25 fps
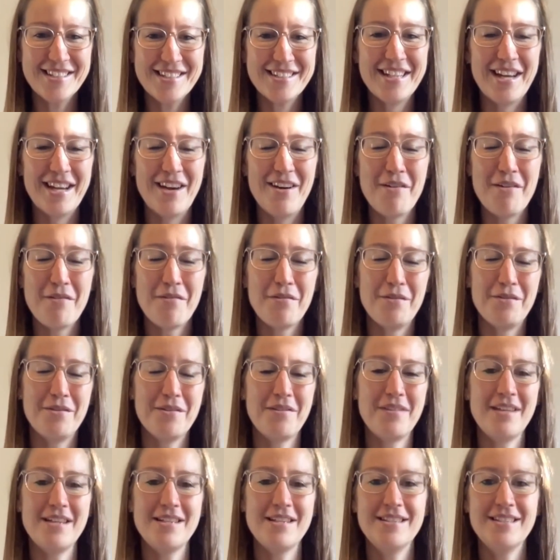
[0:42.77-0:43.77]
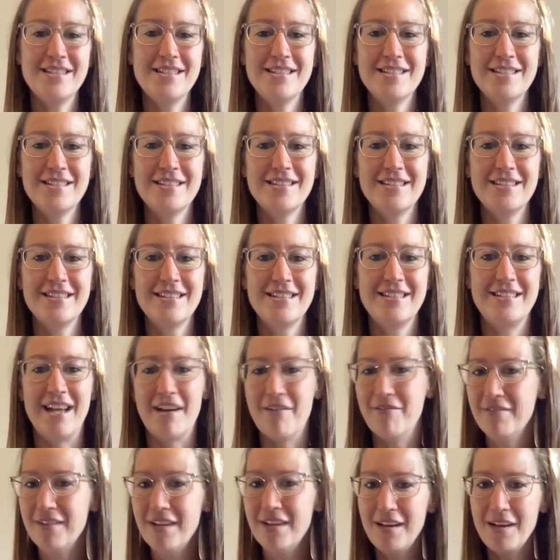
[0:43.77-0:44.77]
so I thought this is
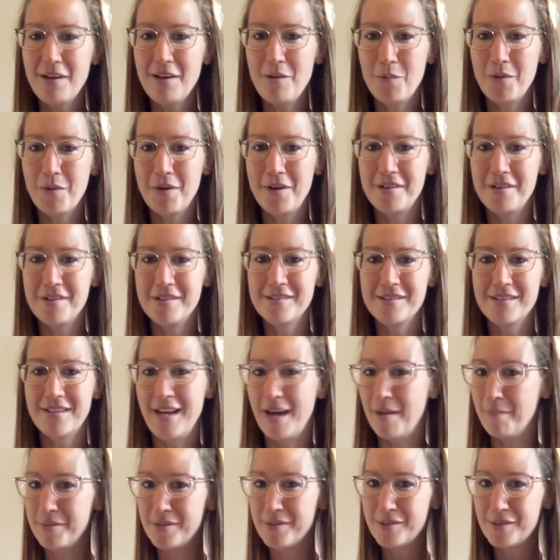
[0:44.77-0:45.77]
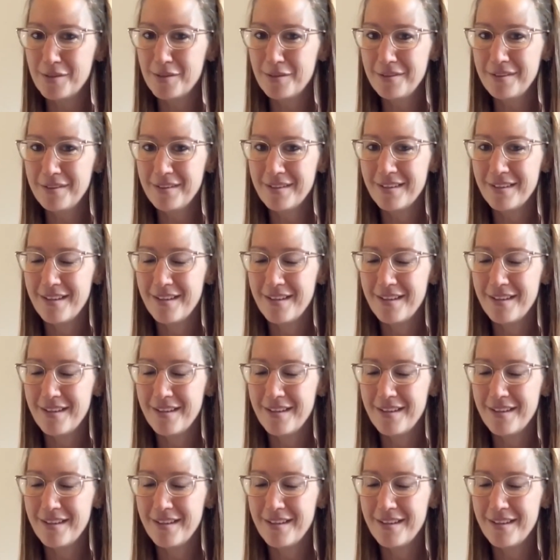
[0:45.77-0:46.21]
definitely worth an episode.